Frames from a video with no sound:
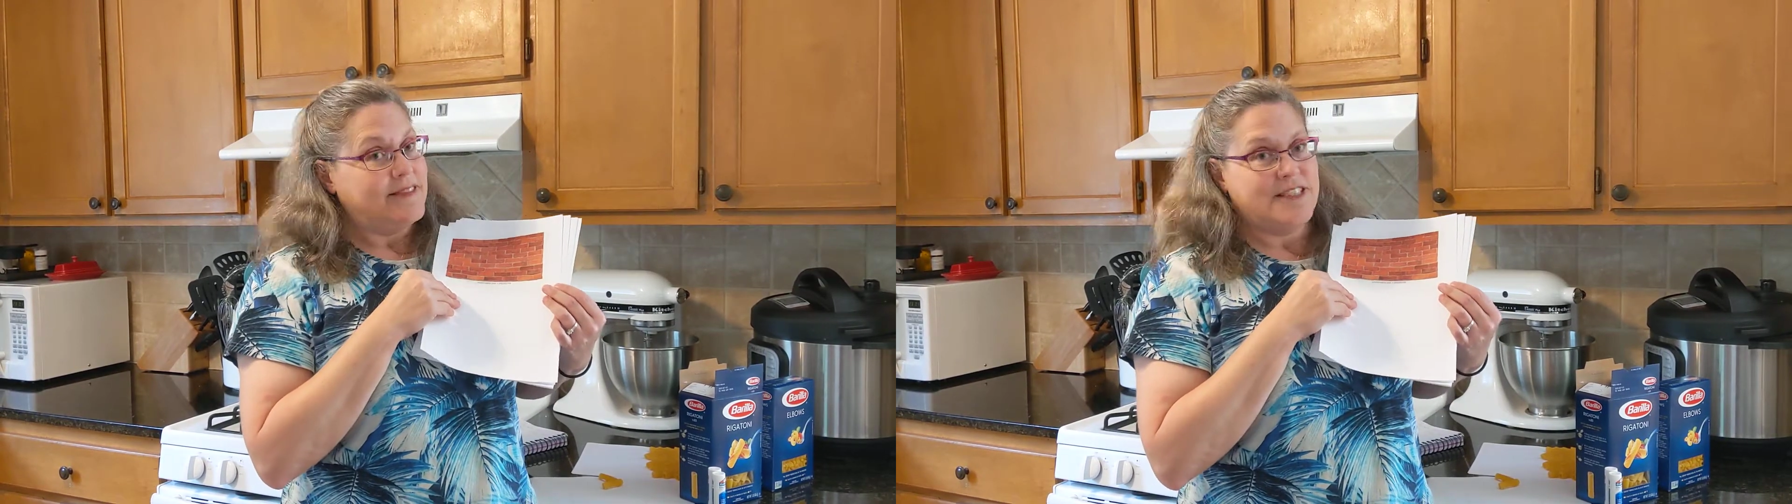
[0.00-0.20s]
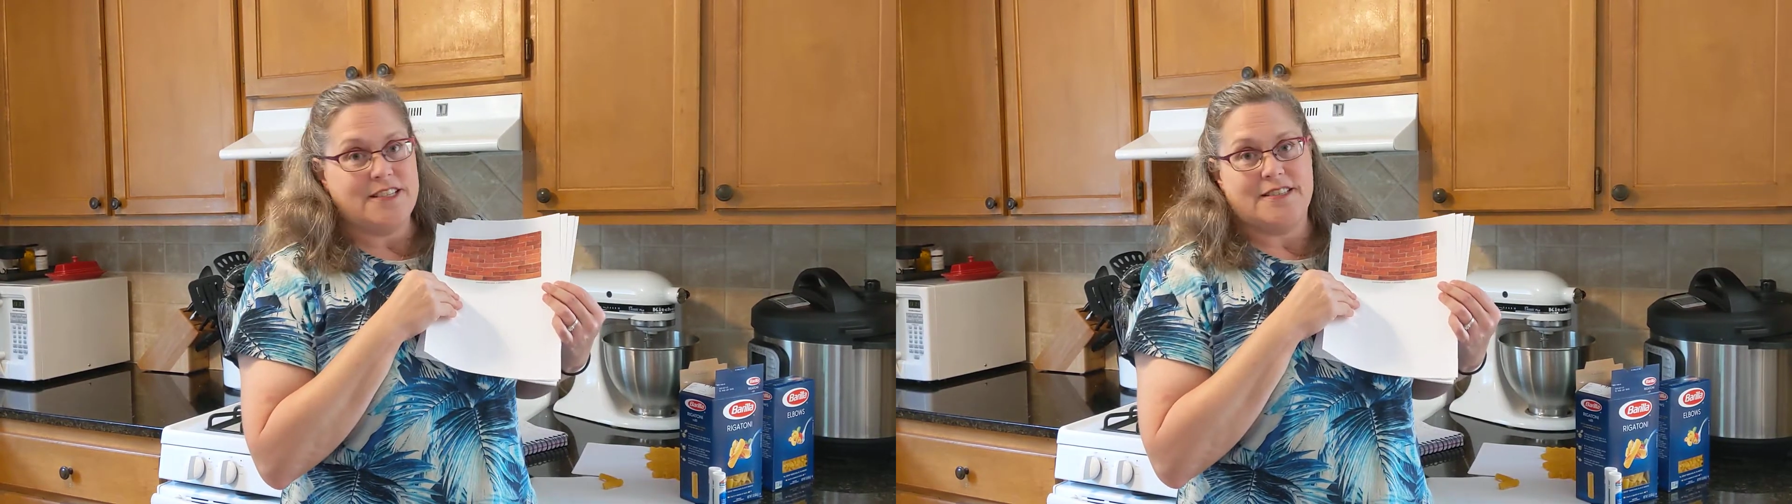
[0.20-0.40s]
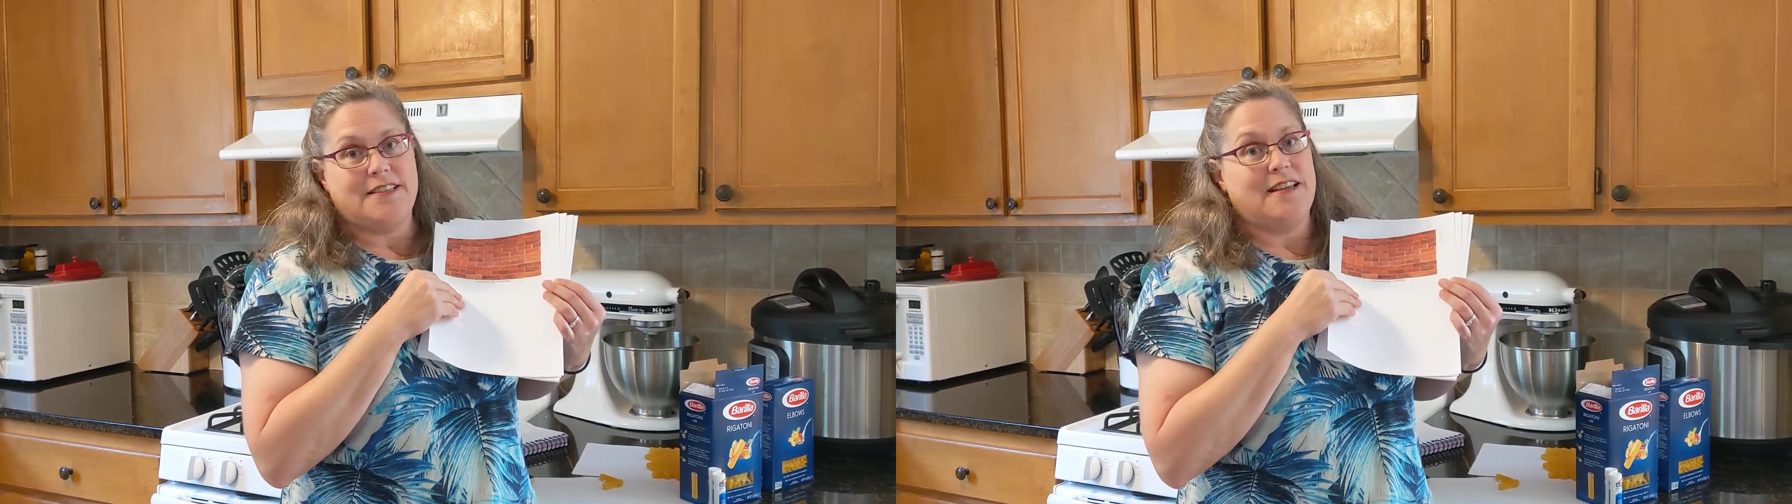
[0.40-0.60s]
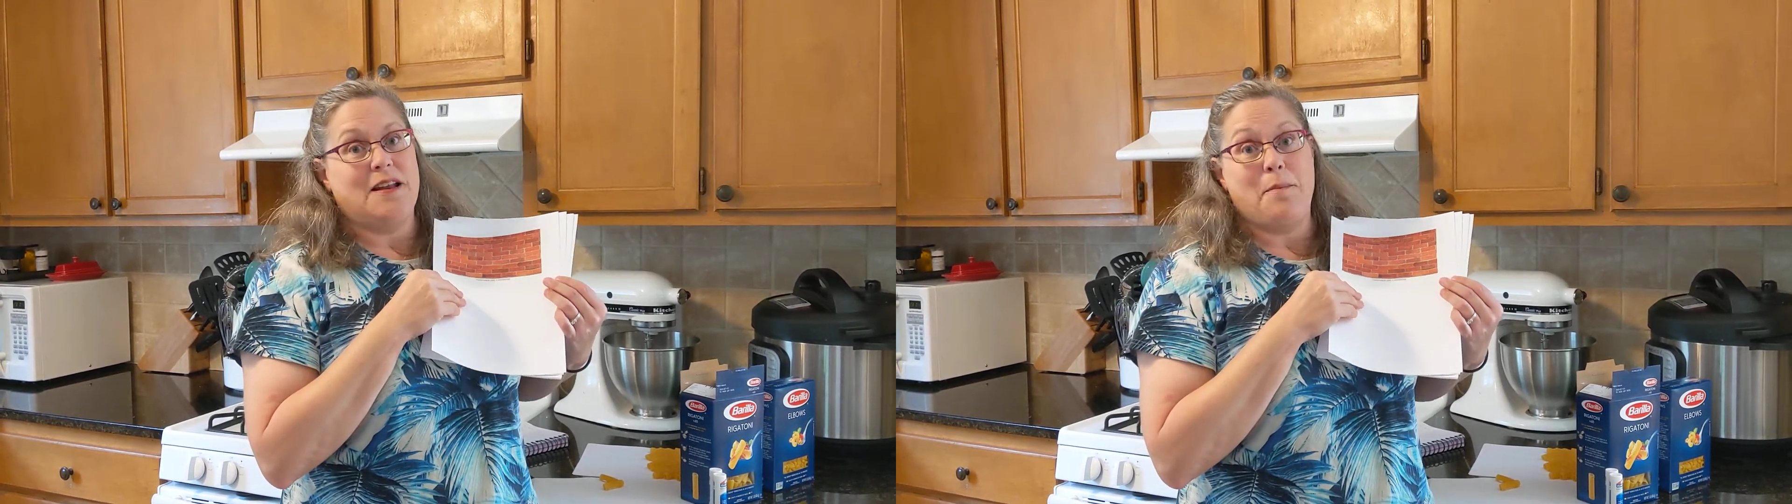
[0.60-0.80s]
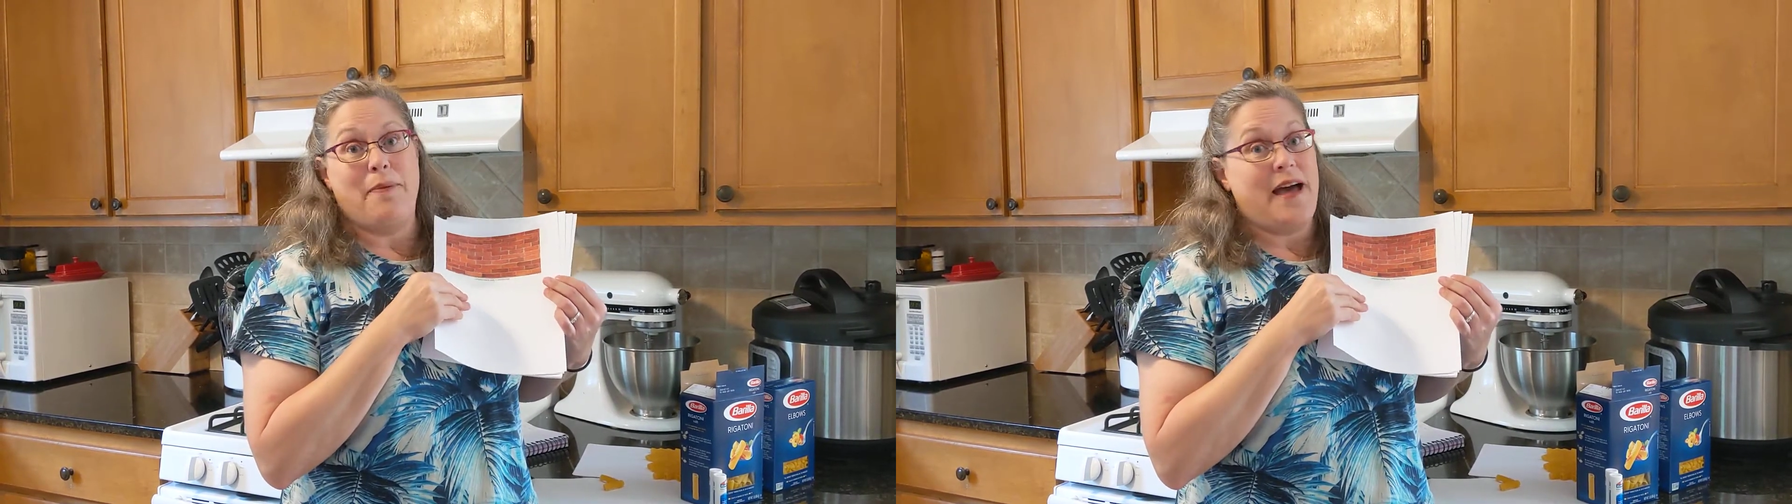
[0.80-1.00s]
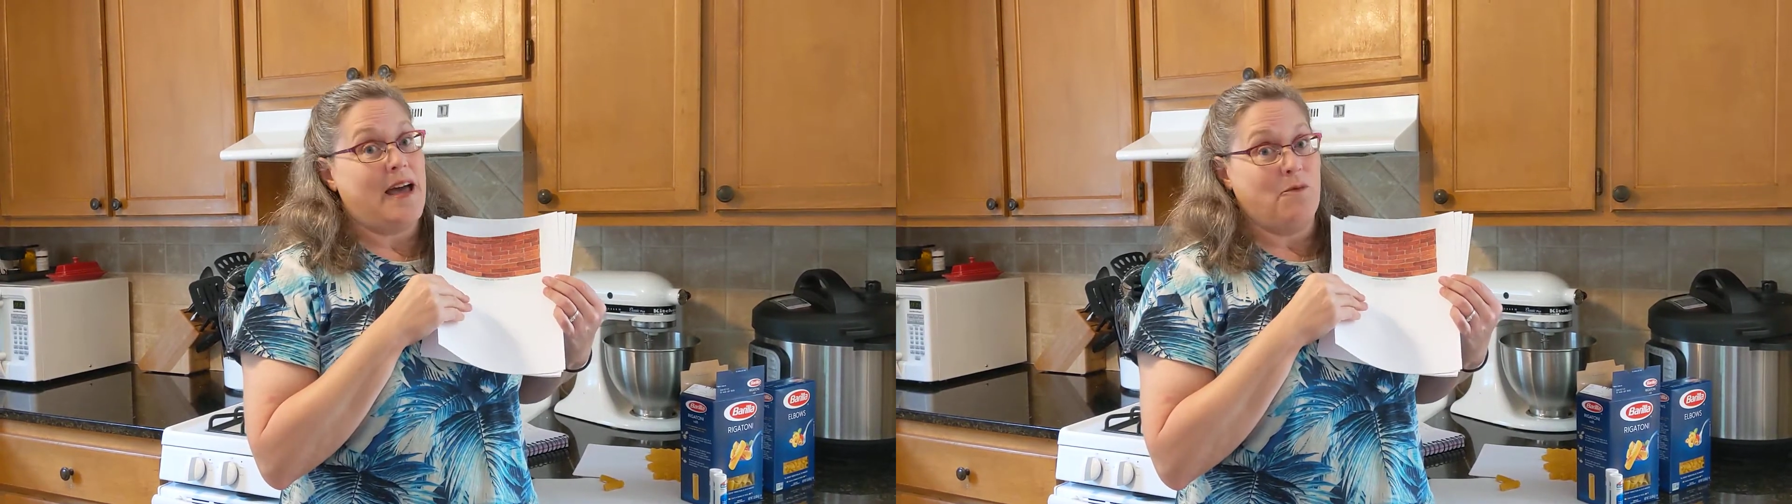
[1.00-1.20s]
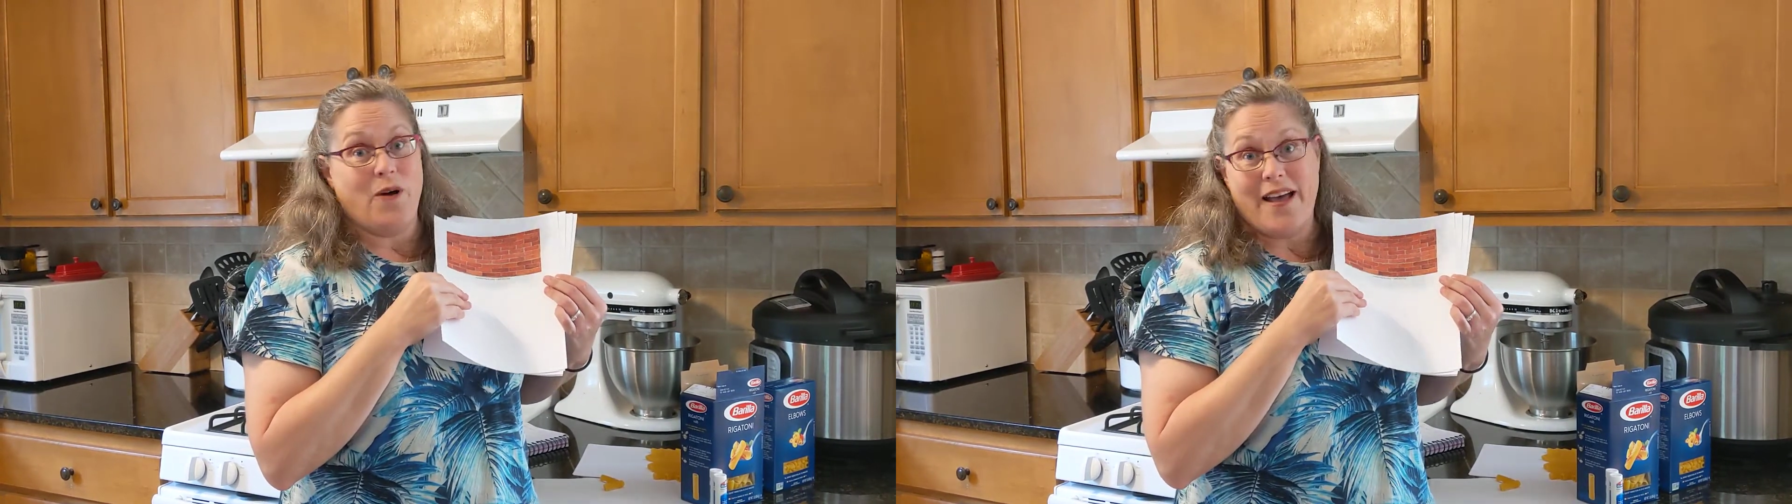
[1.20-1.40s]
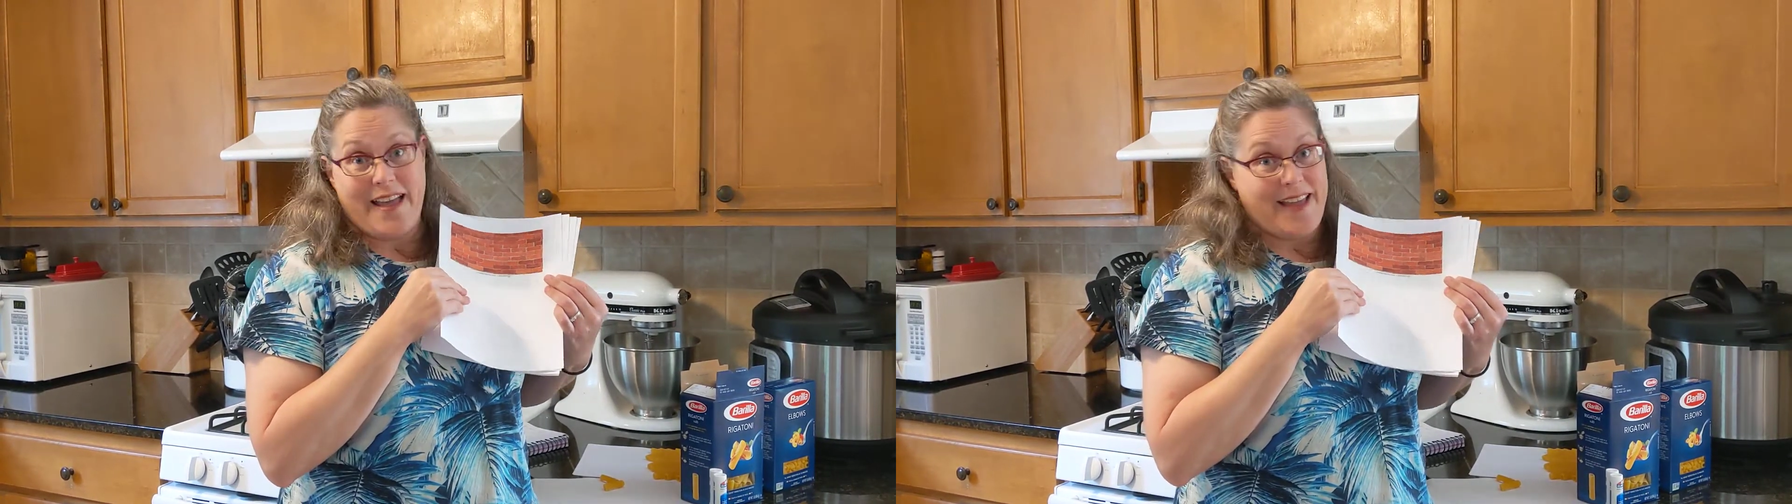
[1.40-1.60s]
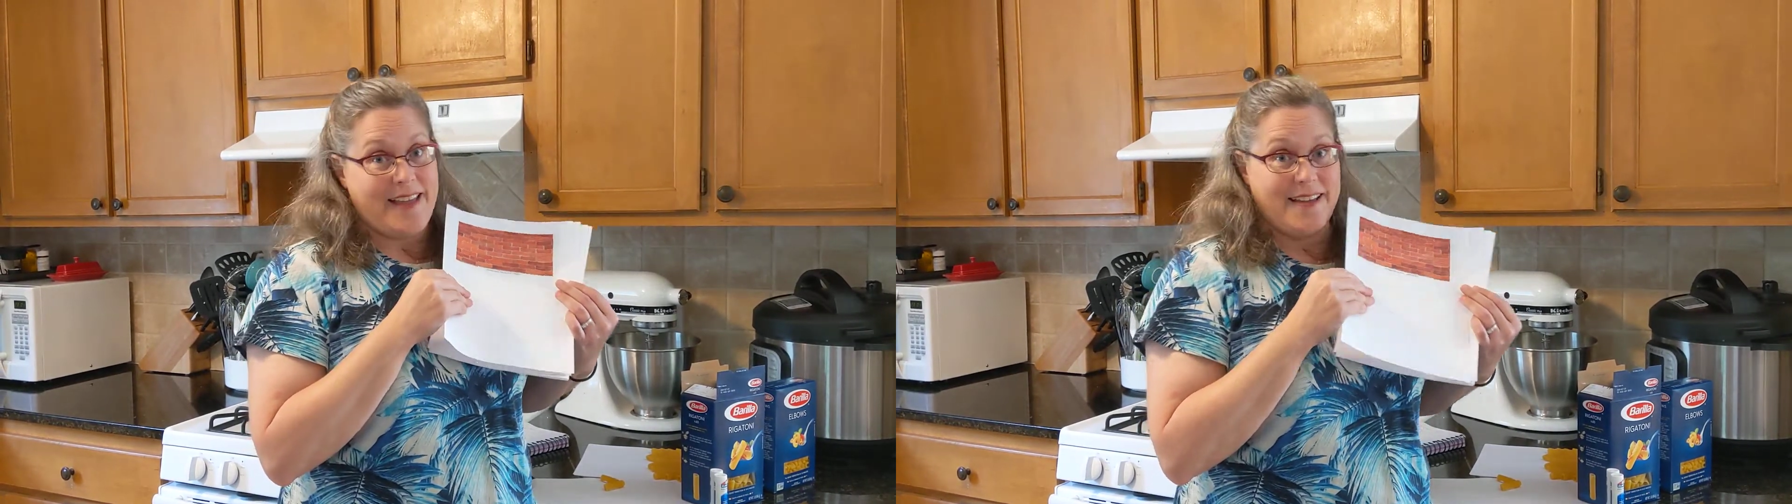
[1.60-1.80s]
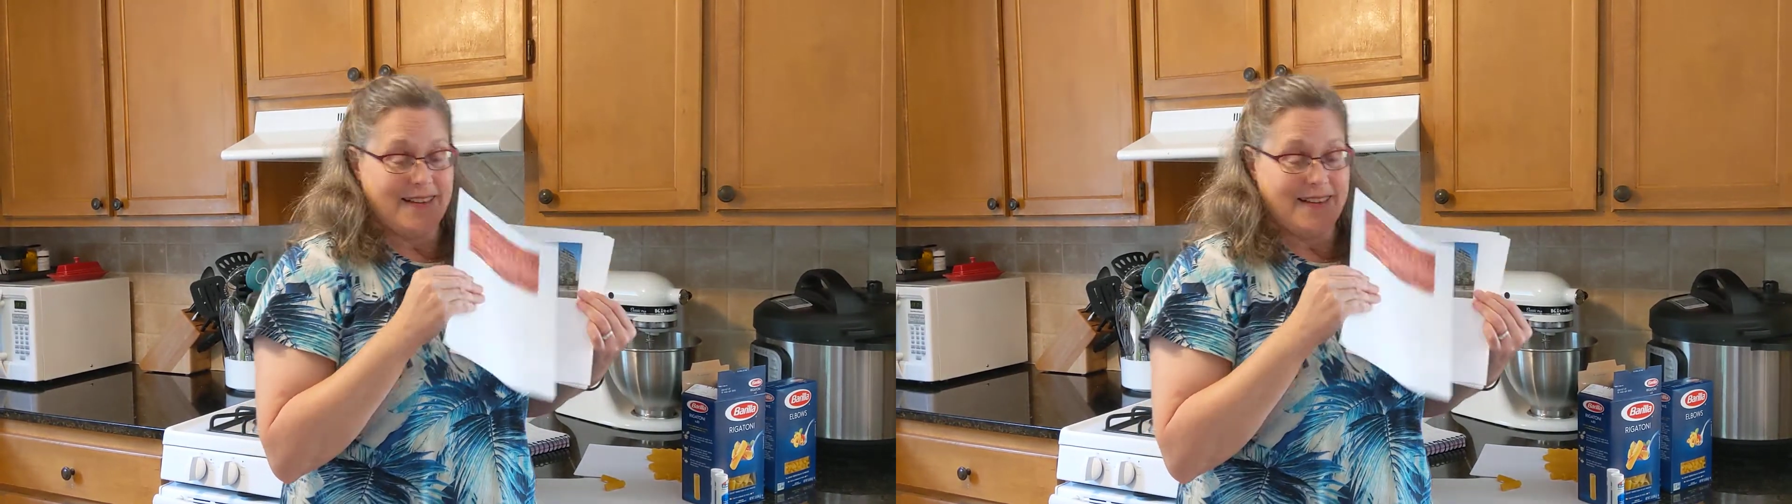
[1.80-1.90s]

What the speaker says: just in a bad way.